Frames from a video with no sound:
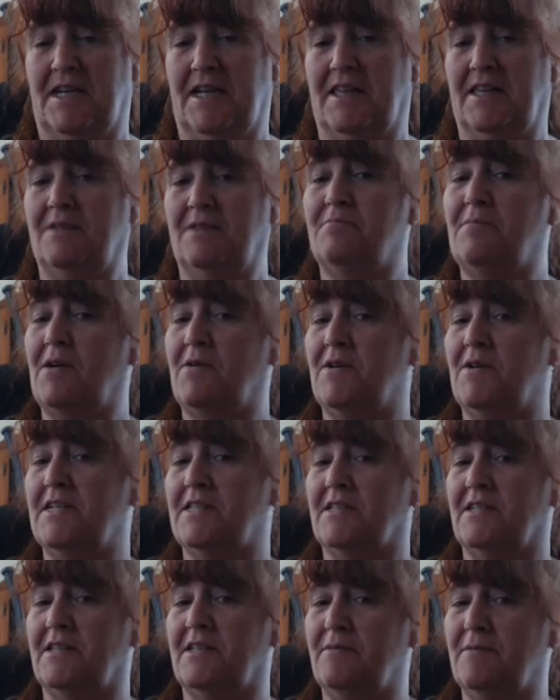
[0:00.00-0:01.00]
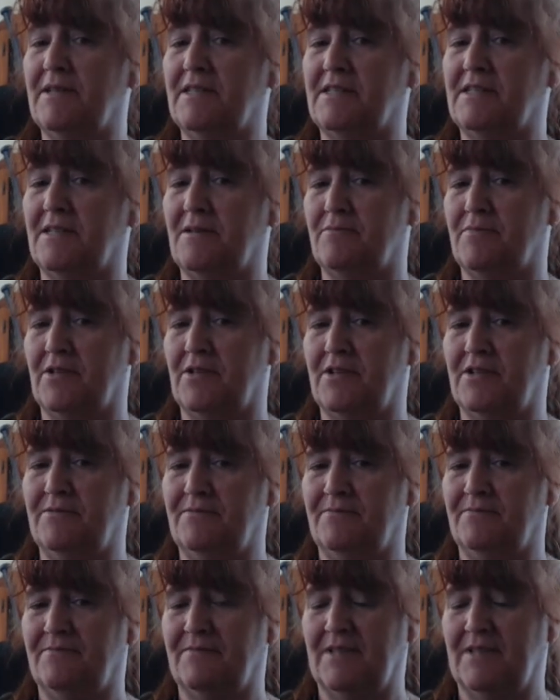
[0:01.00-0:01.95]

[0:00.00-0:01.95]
I think my way is a little bit simpler.